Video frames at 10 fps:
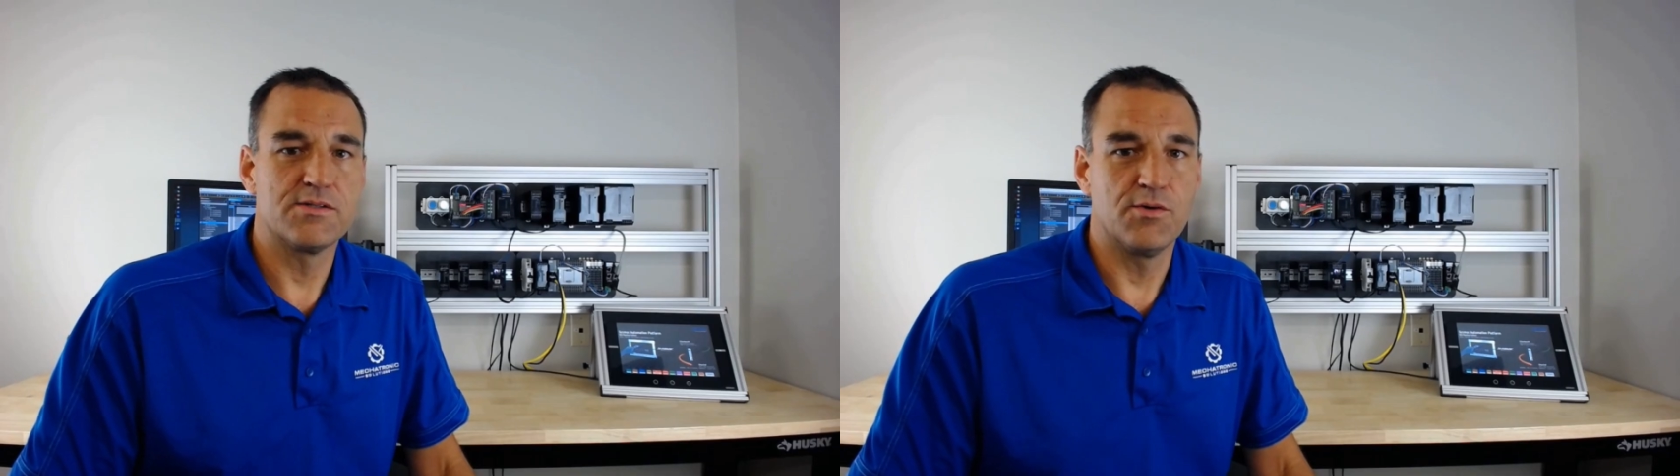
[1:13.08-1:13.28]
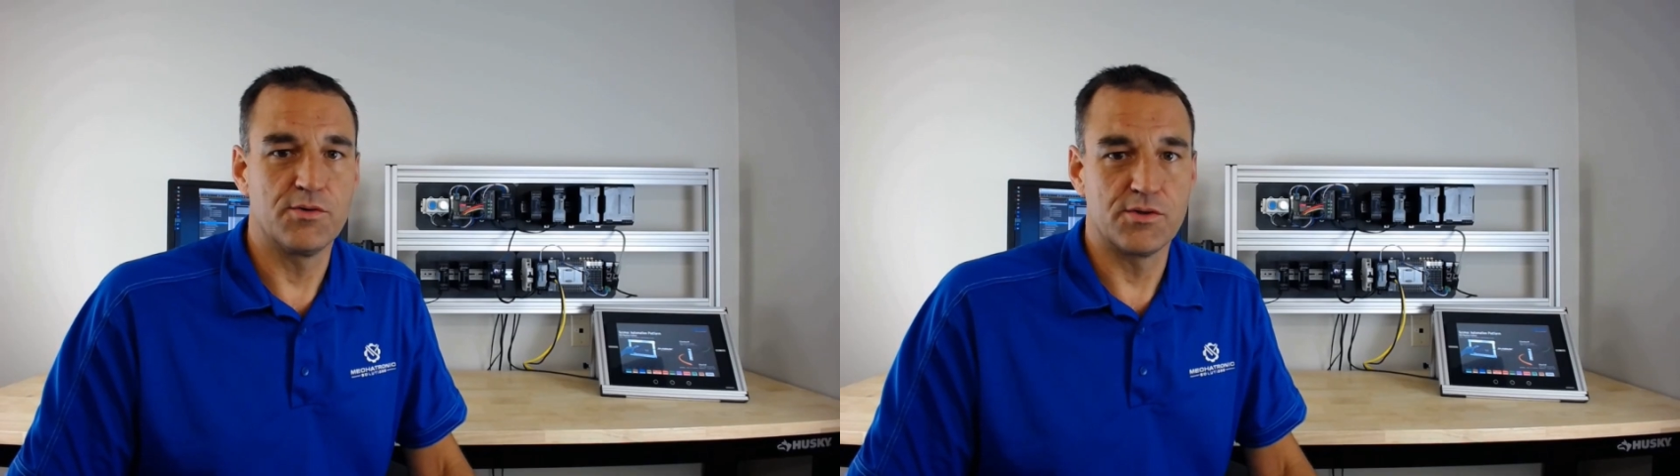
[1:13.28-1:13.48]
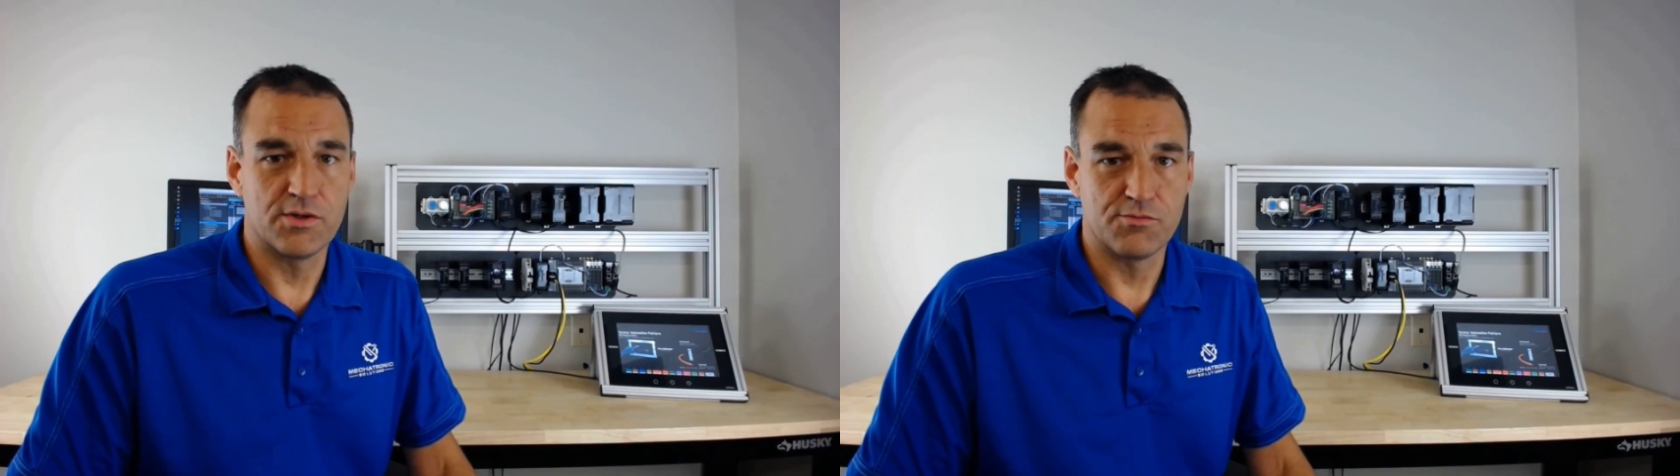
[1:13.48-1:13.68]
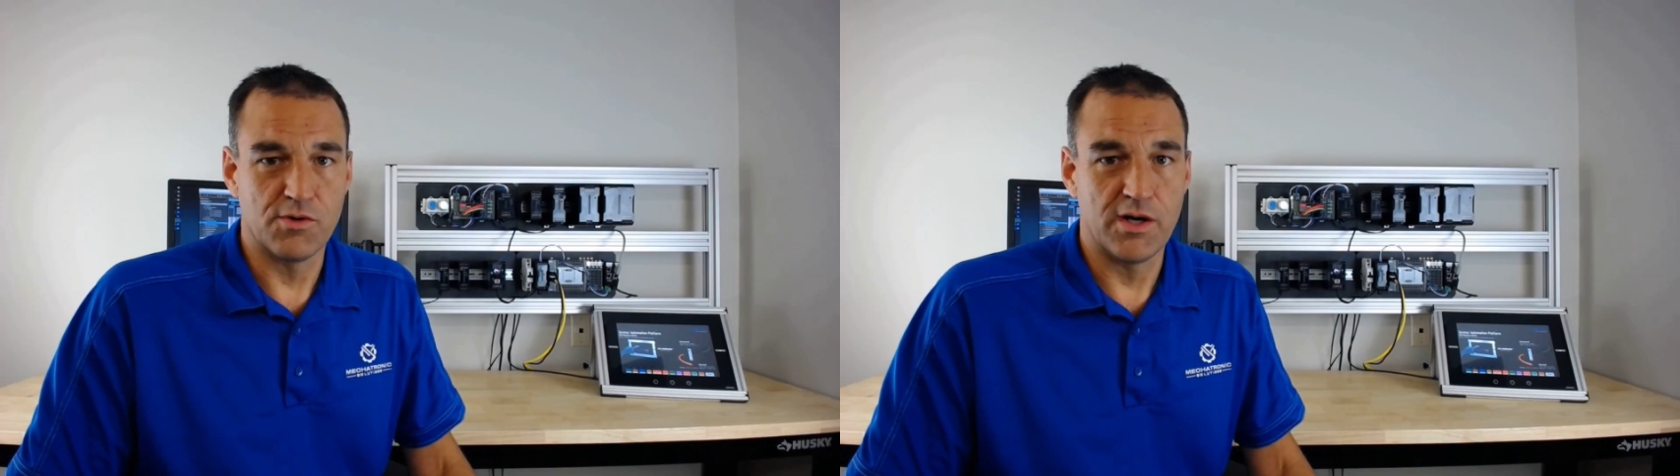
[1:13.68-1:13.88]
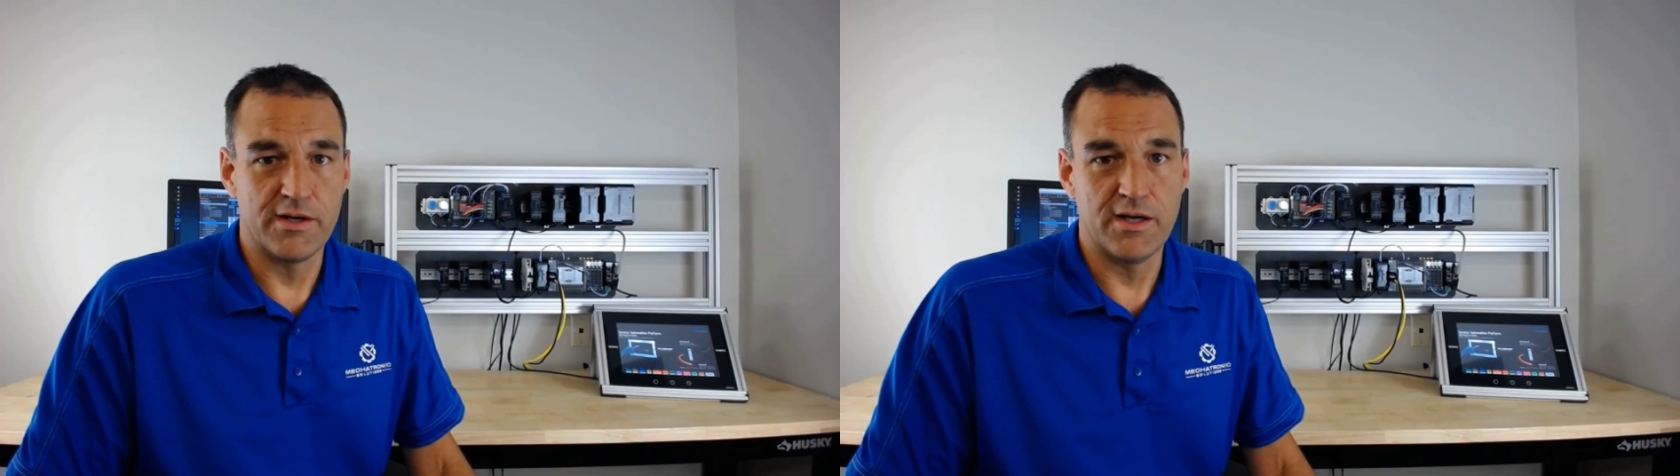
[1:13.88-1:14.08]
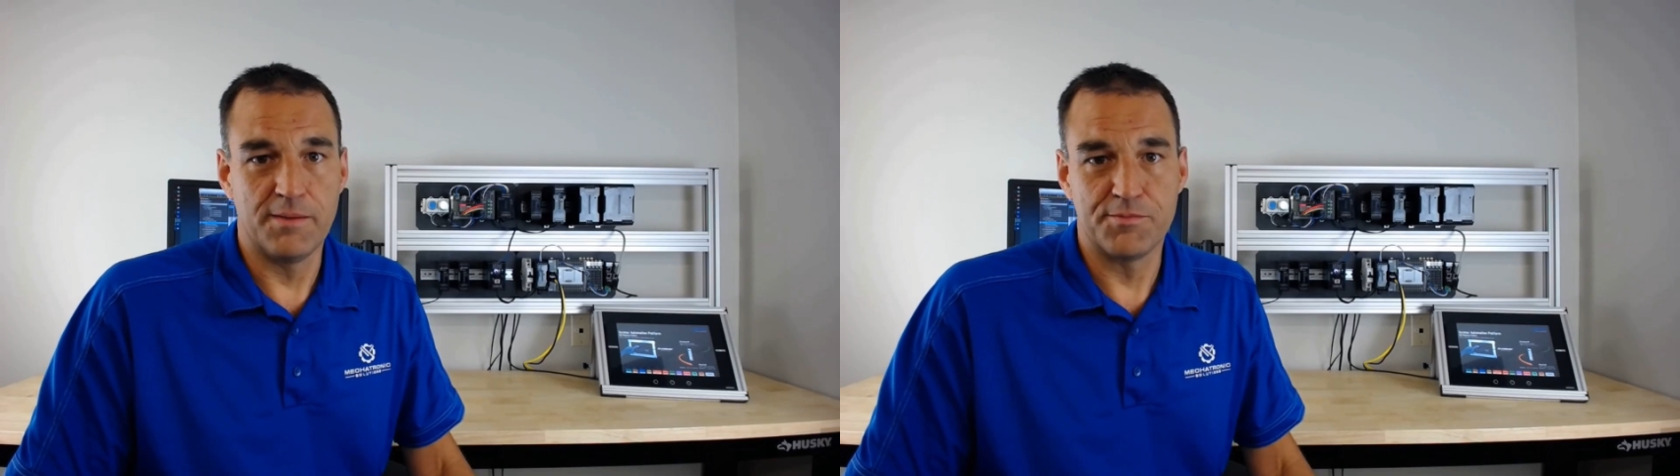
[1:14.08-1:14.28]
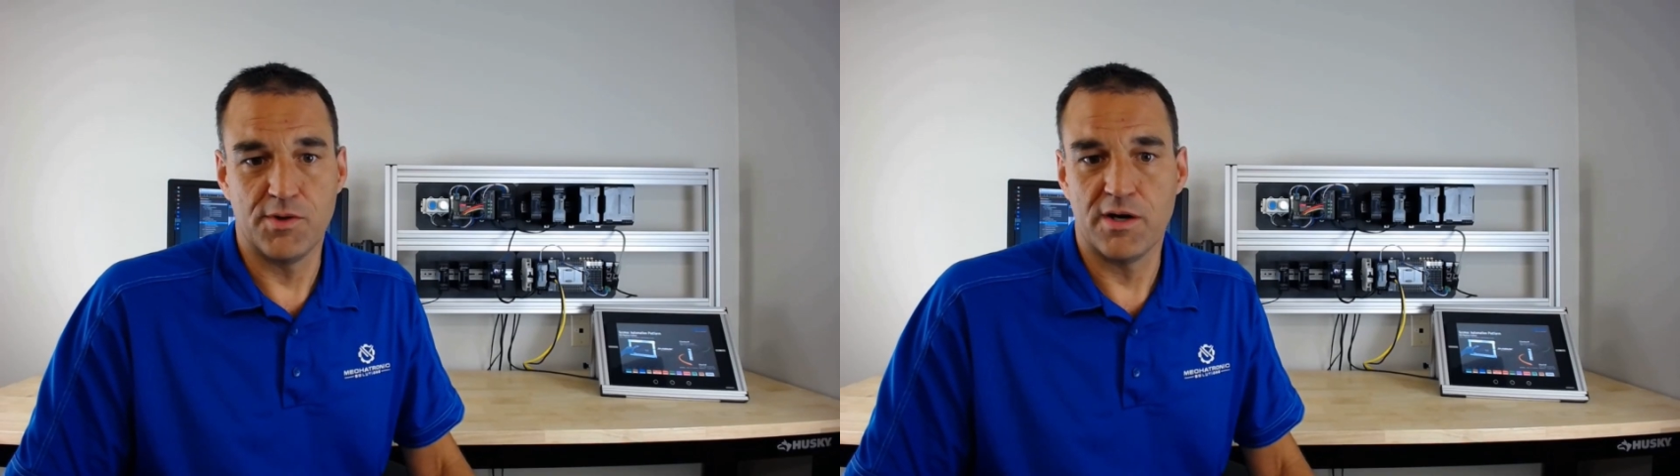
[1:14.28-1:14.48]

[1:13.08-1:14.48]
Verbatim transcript: so you can run up to